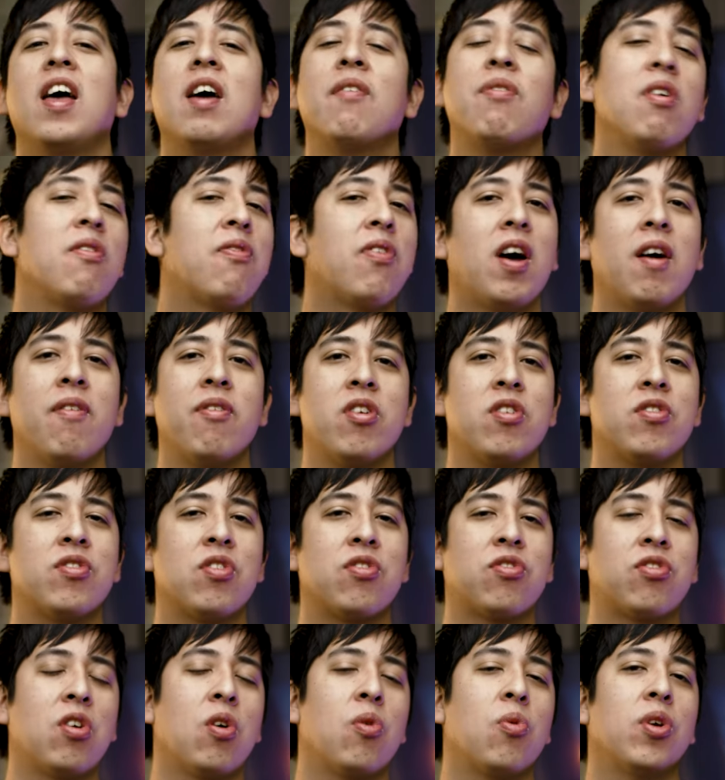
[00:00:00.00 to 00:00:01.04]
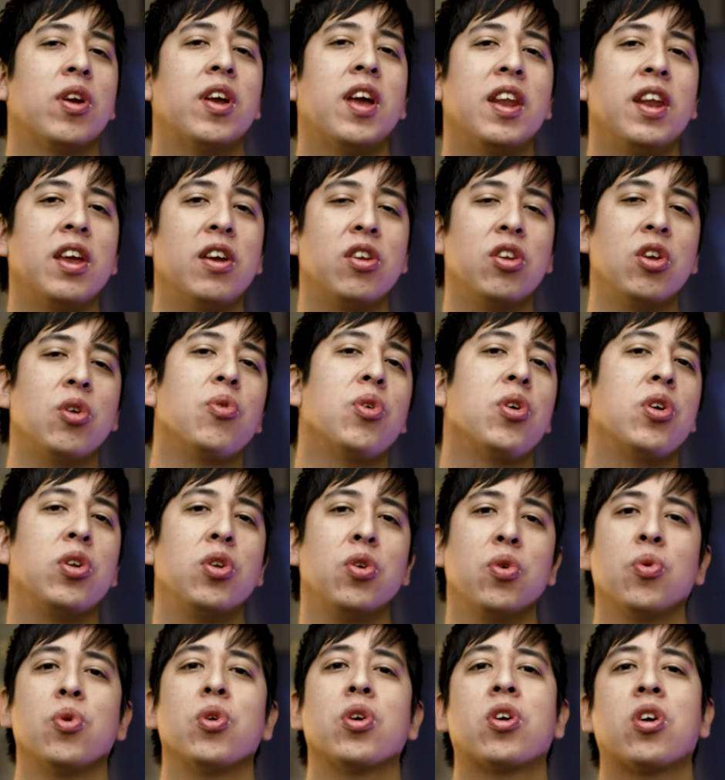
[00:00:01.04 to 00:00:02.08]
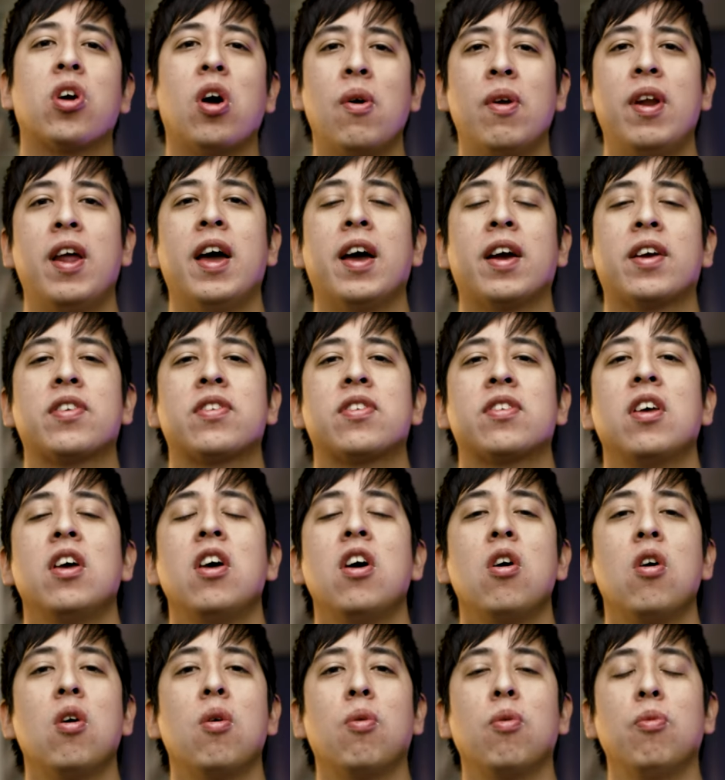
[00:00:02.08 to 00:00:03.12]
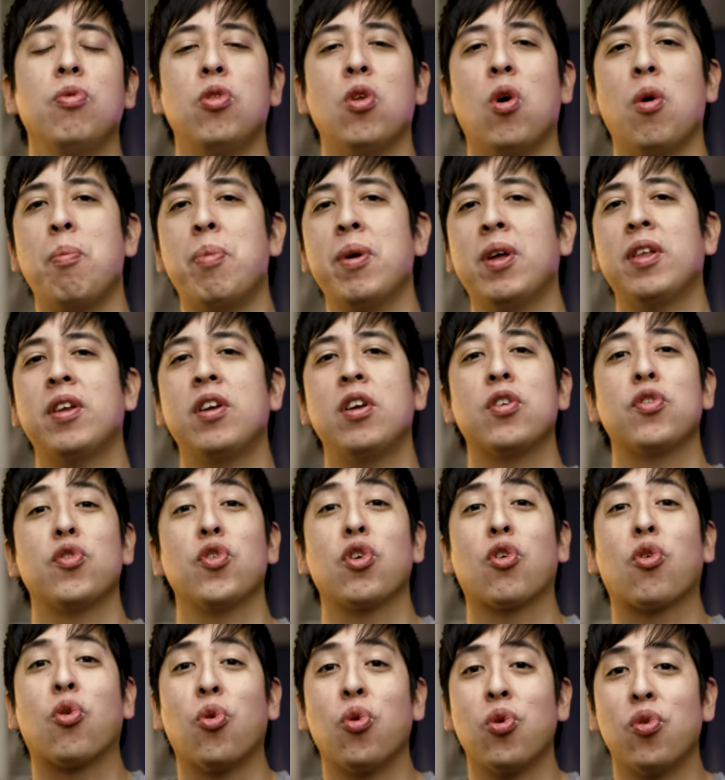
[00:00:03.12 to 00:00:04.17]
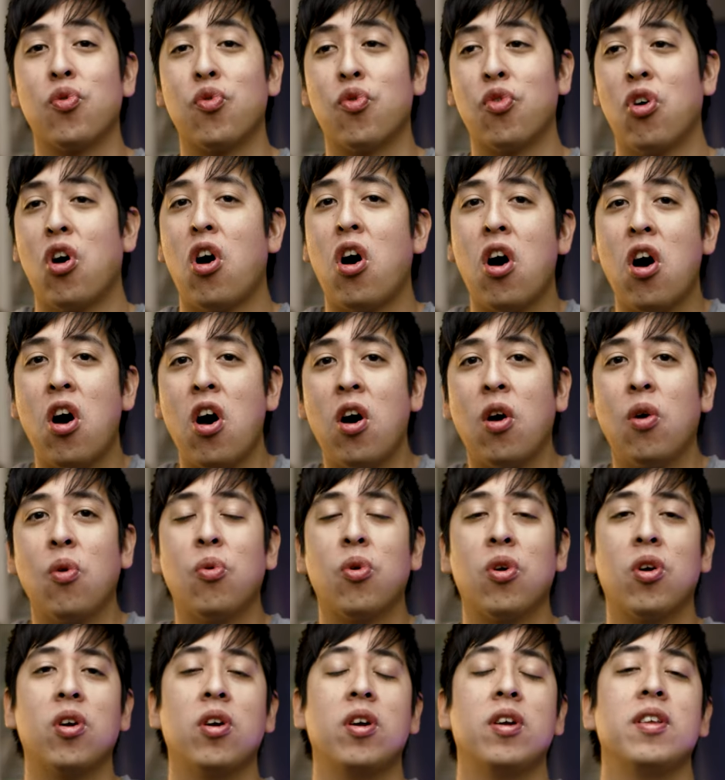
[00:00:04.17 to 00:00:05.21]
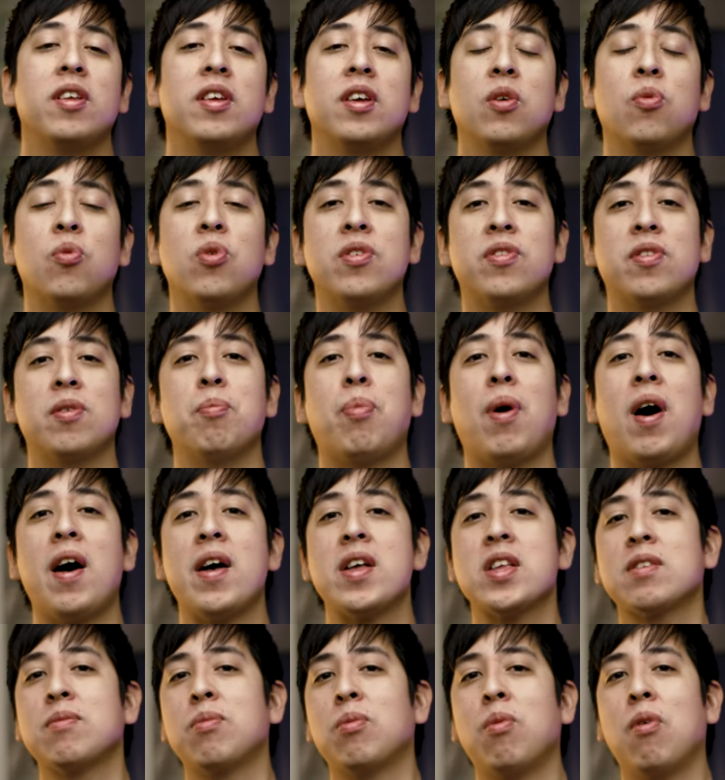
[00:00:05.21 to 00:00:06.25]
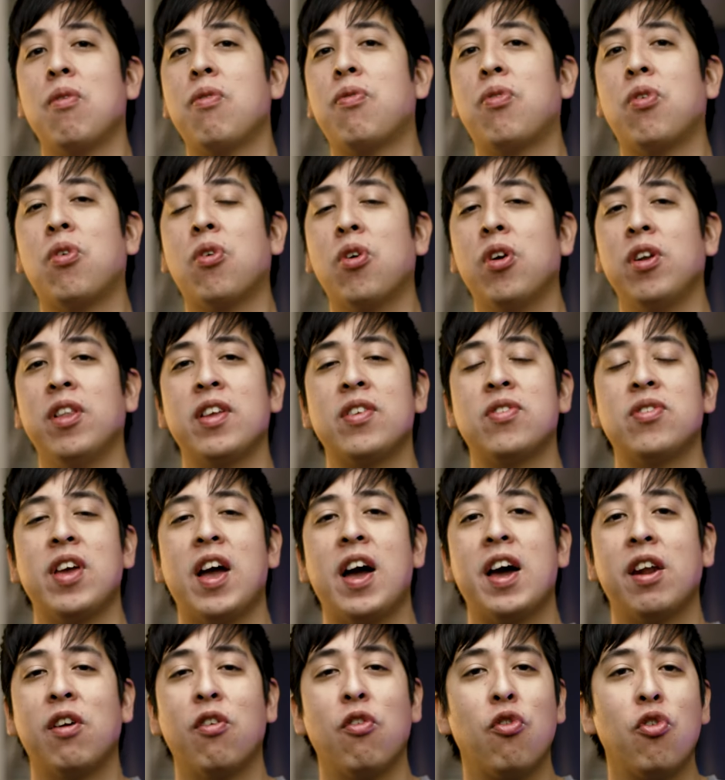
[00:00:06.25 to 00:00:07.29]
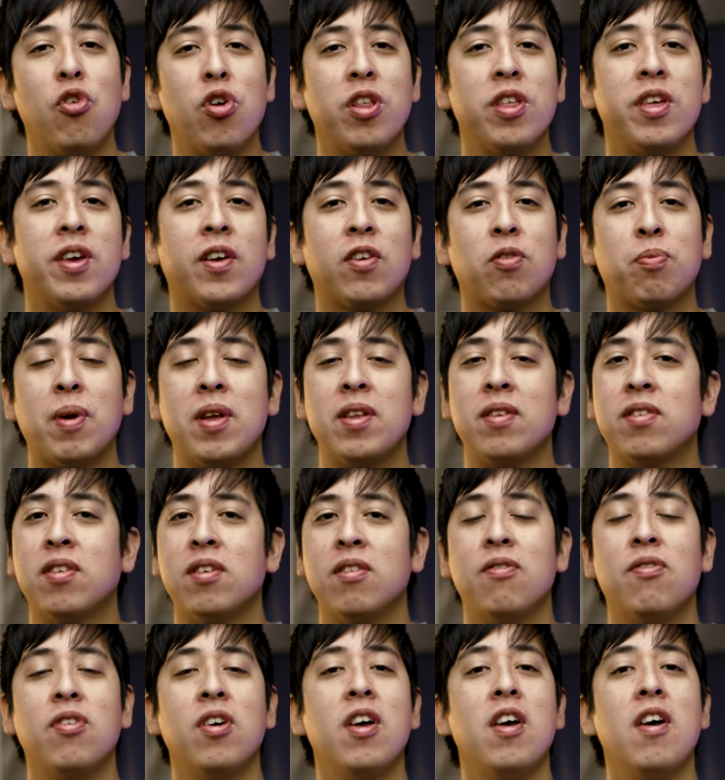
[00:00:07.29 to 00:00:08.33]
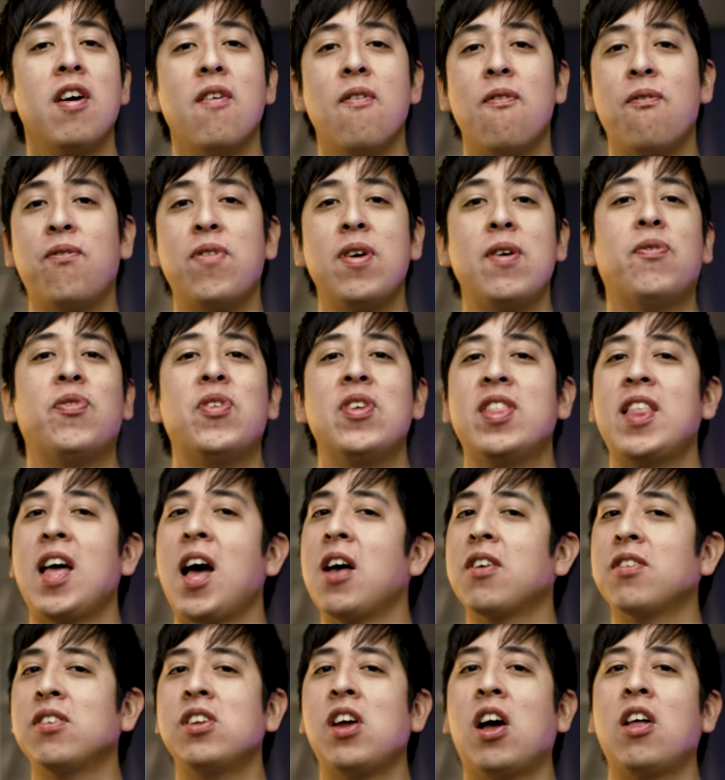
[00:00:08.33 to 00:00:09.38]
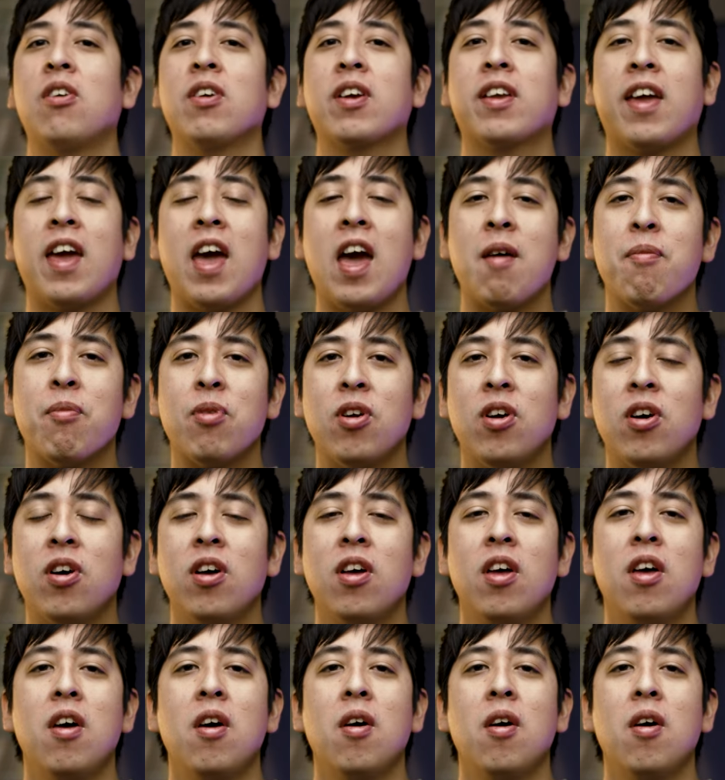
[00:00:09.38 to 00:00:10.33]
Every 5 years or so, we're getting newer and newer codecs, the ability to record raw where it was impossible before unless you had a really expensive $50,000 camera,